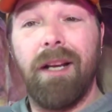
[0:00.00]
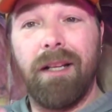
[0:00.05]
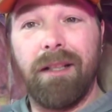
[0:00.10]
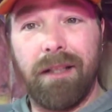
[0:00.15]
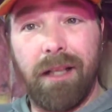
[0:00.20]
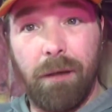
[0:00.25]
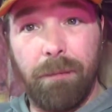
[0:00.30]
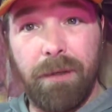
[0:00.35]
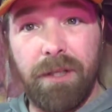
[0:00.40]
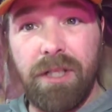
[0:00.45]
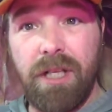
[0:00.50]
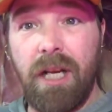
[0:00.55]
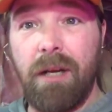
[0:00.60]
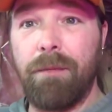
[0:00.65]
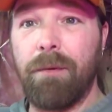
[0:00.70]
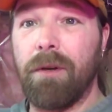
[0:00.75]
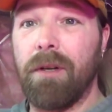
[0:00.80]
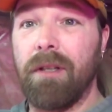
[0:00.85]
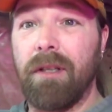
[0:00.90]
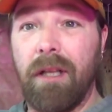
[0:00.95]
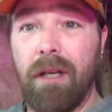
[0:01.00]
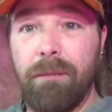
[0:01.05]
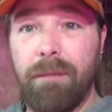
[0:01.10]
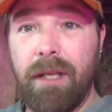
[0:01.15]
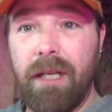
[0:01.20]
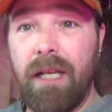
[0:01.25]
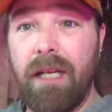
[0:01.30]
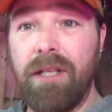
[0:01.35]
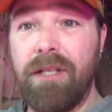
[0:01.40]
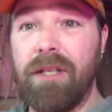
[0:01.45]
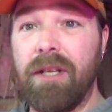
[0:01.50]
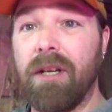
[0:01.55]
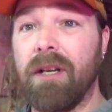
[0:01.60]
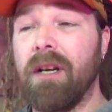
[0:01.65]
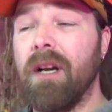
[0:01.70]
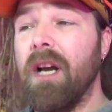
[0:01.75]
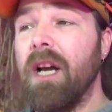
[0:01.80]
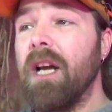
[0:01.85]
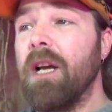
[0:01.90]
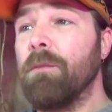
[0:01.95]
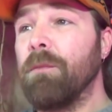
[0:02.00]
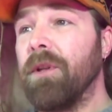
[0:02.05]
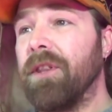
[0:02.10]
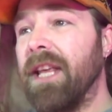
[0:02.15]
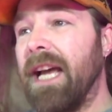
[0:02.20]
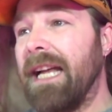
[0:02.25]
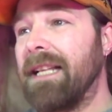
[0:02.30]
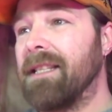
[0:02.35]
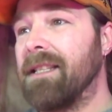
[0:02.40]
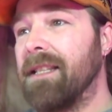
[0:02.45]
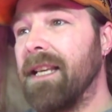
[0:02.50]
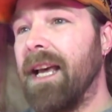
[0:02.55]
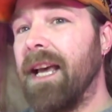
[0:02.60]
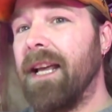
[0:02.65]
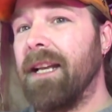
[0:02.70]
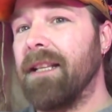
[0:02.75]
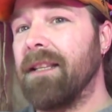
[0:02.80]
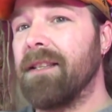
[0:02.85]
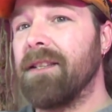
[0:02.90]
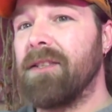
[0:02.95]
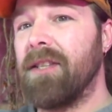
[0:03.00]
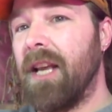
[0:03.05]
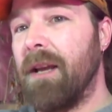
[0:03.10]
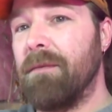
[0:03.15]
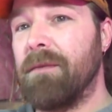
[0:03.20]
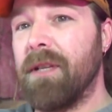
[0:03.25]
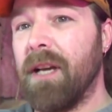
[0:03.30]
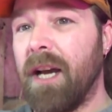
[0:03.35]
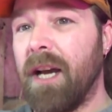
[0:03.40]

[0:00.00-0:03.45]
a little bit cheaper a little bit easier but that said at the same